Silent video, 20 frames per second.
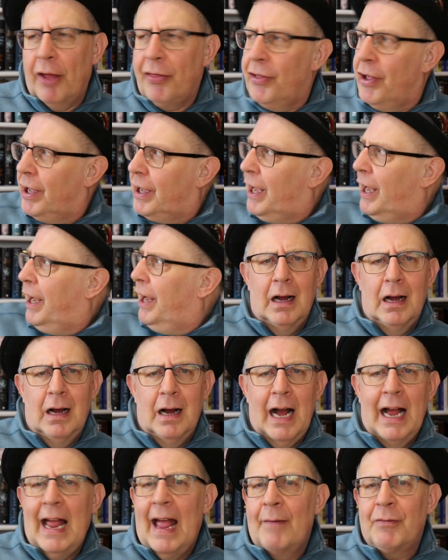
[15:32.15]
I think
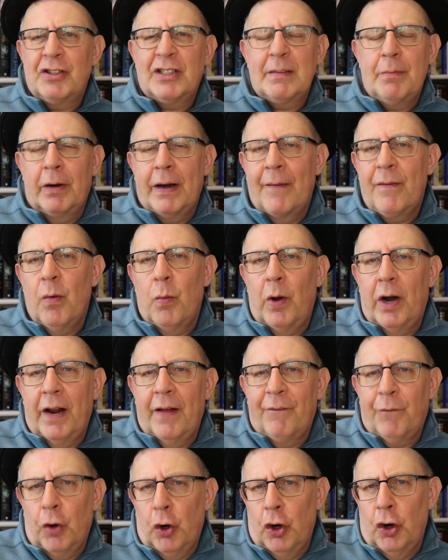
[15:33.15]
I have just about every one
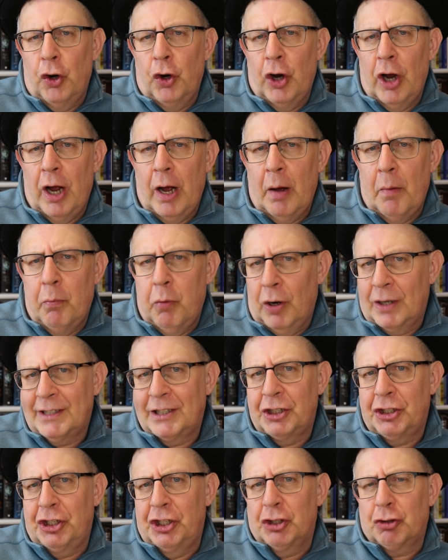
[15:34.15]
of her books
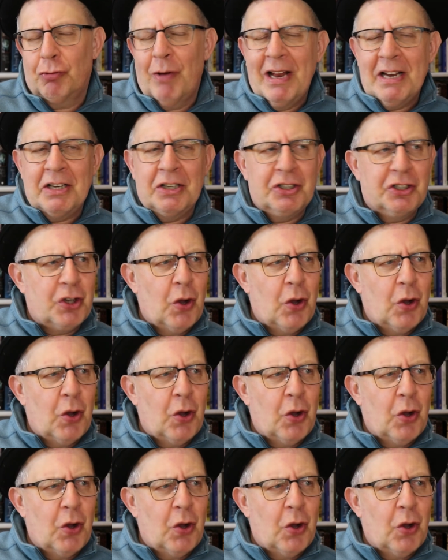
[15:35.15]
that she's written.